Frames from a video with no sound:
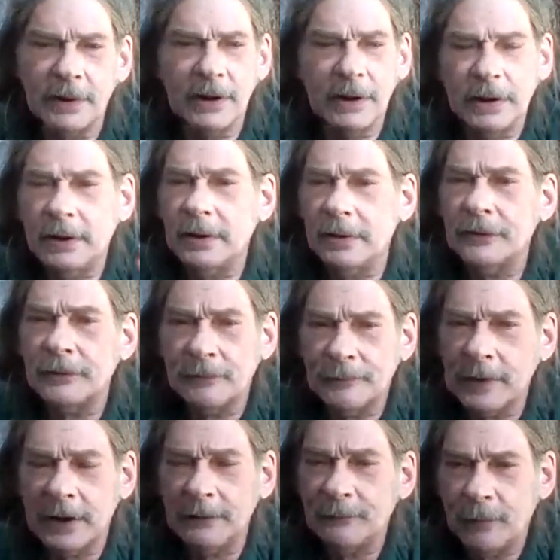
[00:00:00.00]
E is
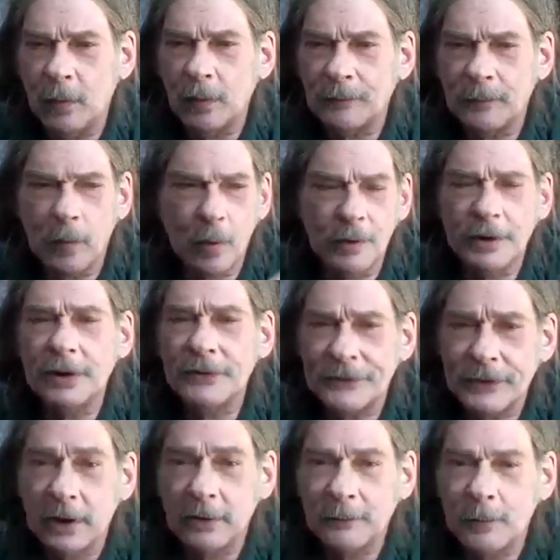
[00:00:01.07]
at 440
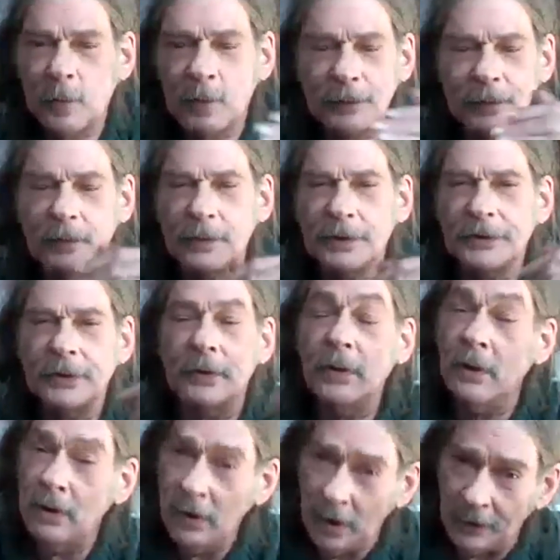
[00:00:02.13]
instead of 432
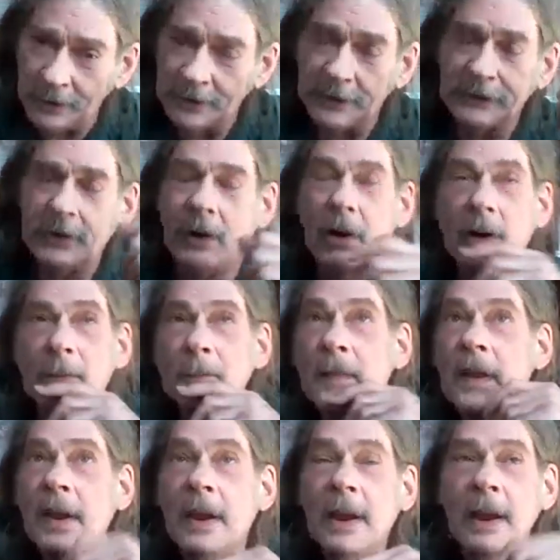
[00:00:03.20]
on a guitar.
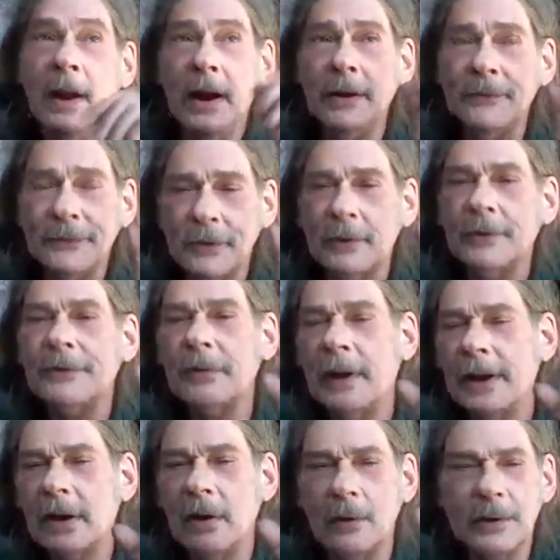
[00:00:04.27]
And so it's
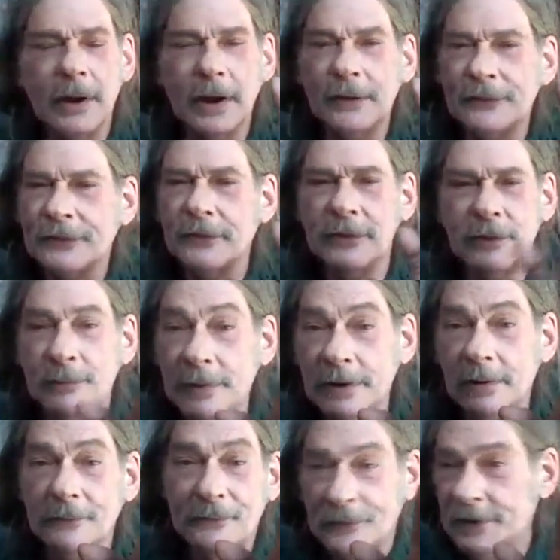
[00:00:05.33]
like, okay, so your
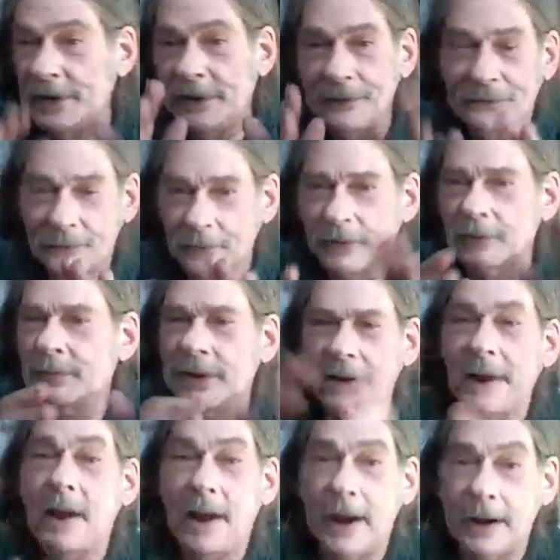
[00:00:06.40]
middle C is going to be
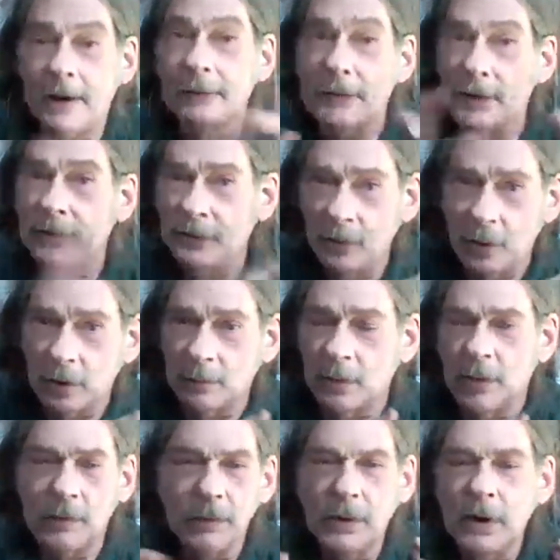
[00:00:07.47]
higher than
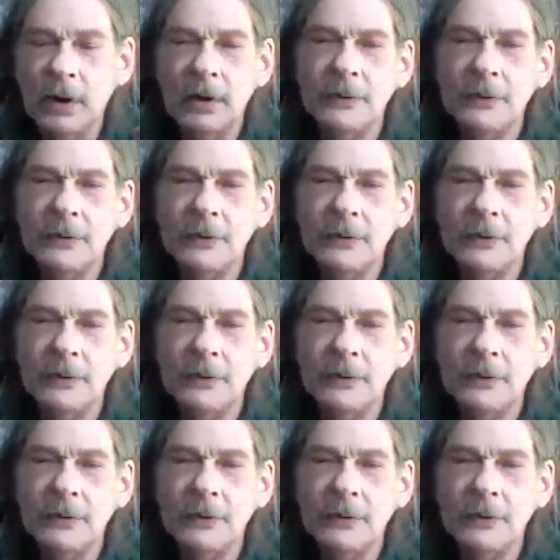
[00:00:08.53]
normal.